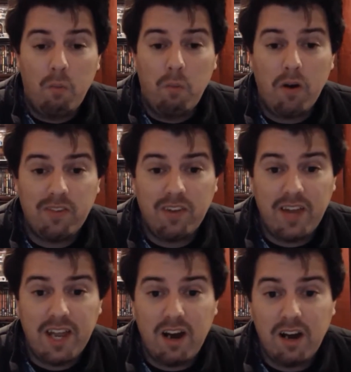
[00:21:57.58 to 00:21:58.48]
what
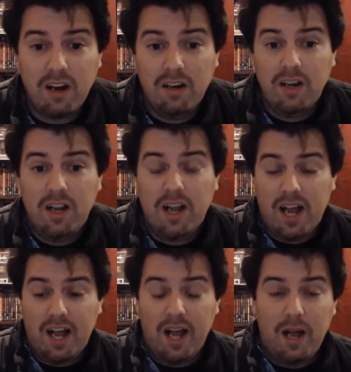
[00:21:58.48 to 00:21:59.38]
they are.
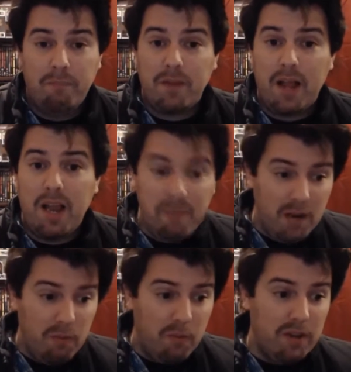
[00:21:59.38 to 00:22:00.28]
Let me
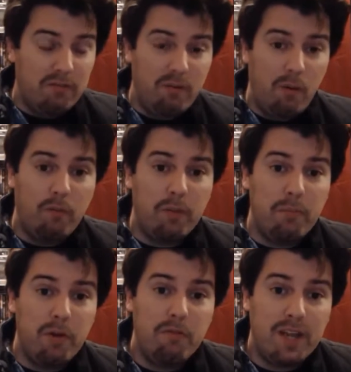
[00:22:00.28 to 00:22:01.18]
know what you thought of the
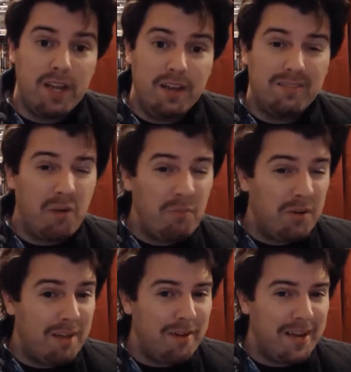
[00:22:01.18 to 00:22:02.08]
movie. Don't
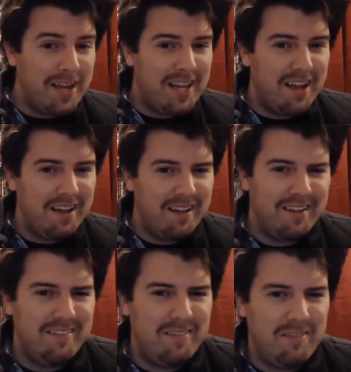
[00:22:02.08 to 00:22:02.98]
give any
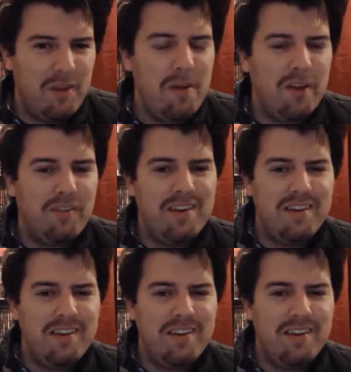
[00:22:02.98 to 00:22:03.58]
too much